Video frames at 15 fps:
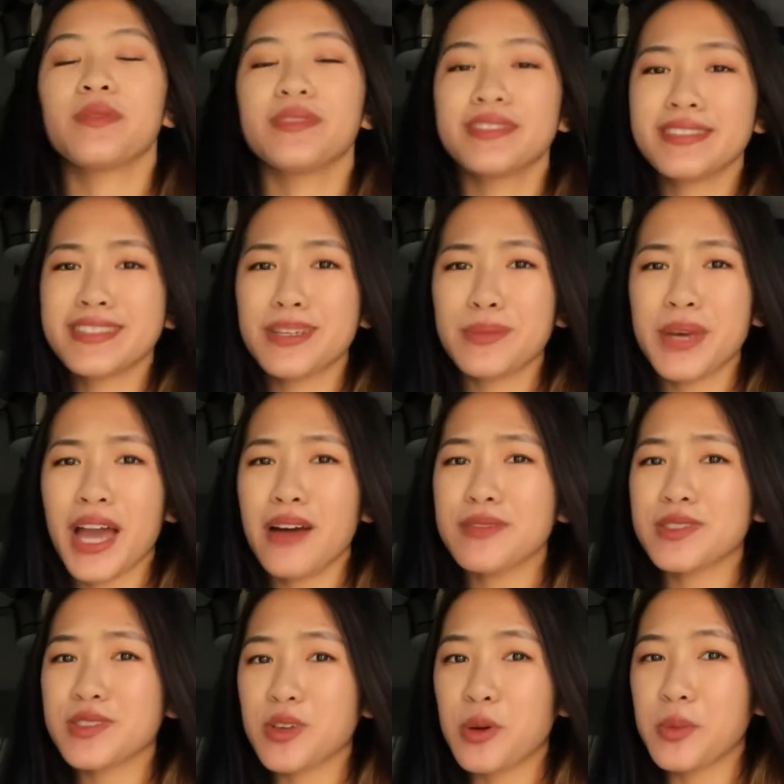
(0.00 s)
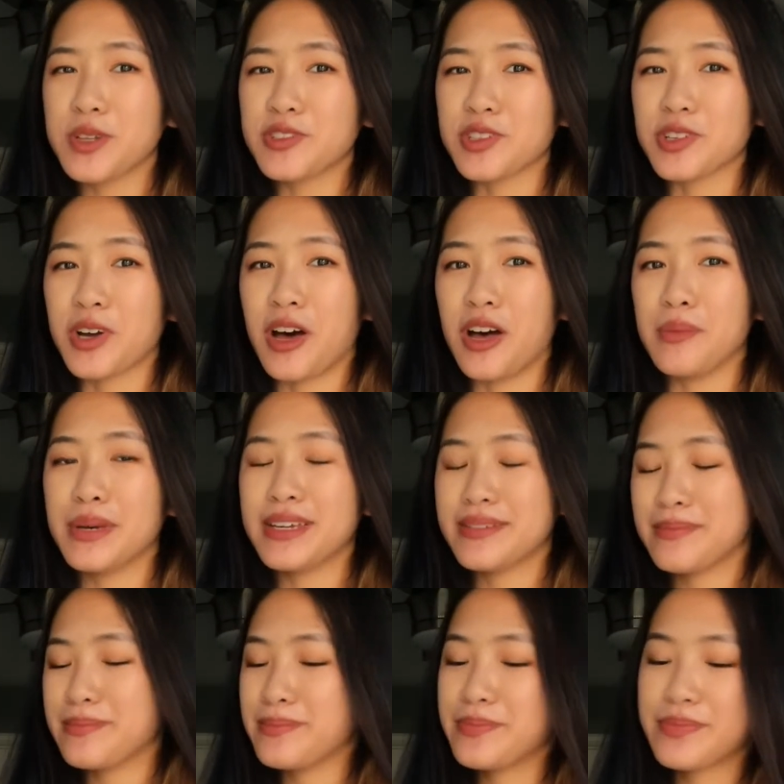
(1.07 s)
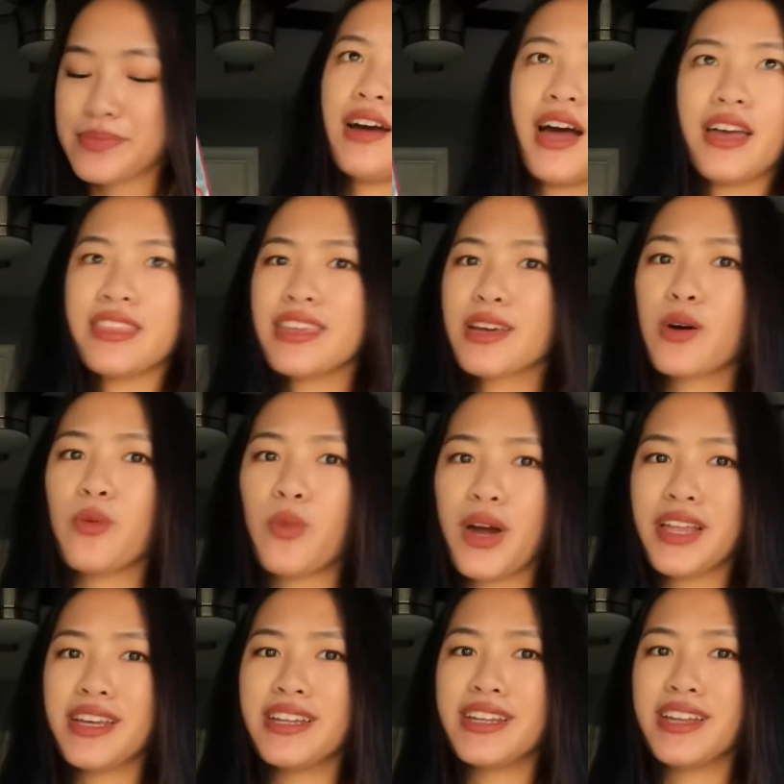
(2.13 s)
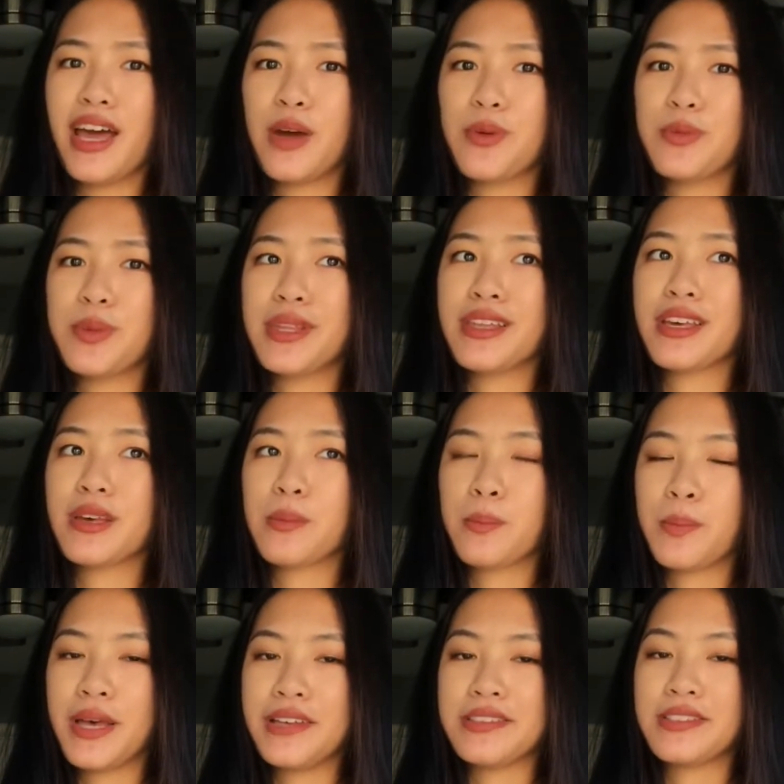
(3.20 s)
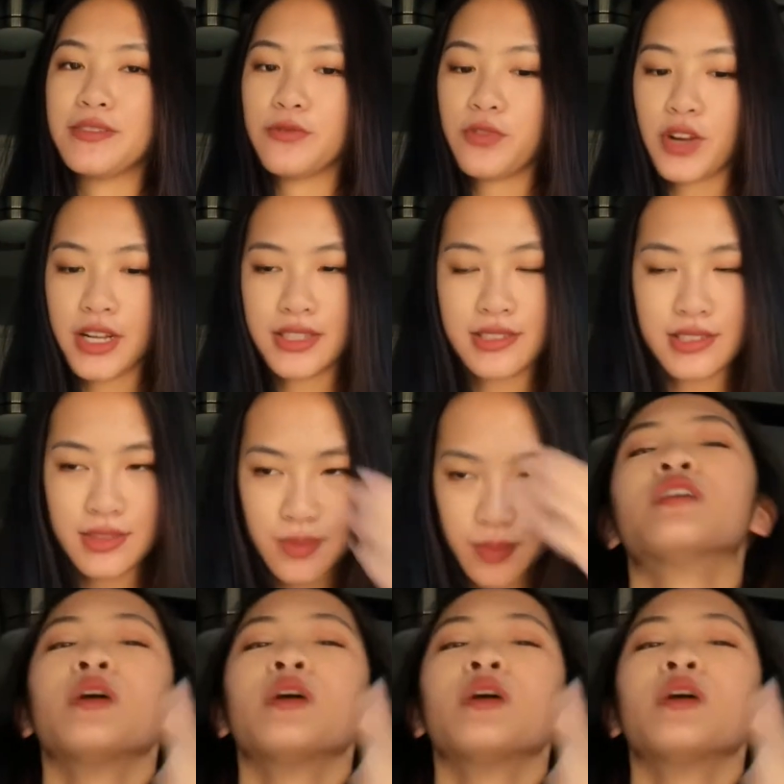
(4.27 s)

See, we have so much in common. I think Wylan and I would be like best friends.